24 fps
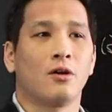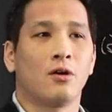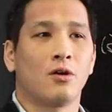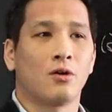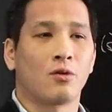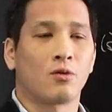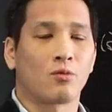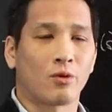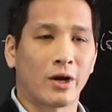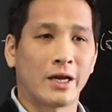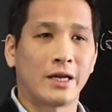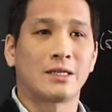
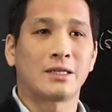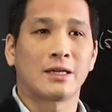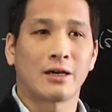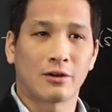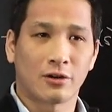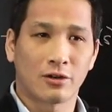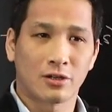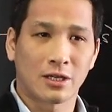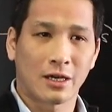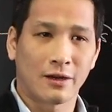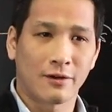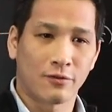write down a
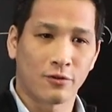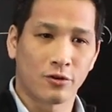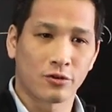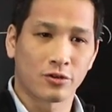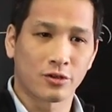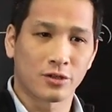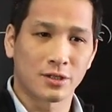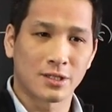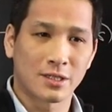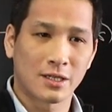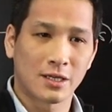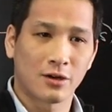
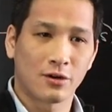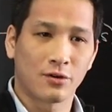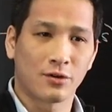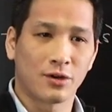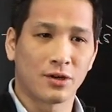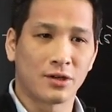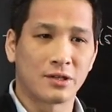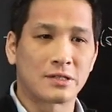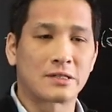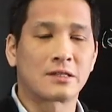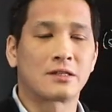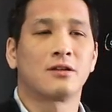divergent
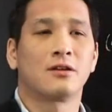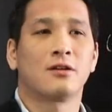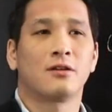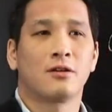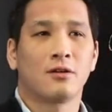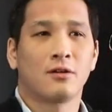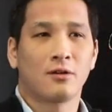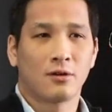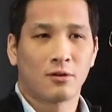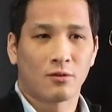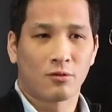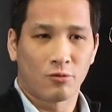series,
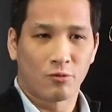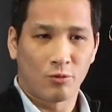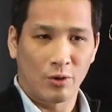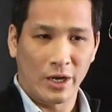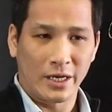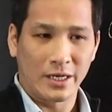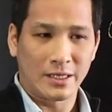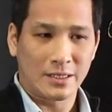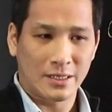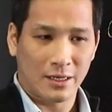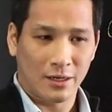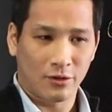
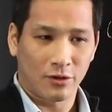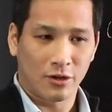write down the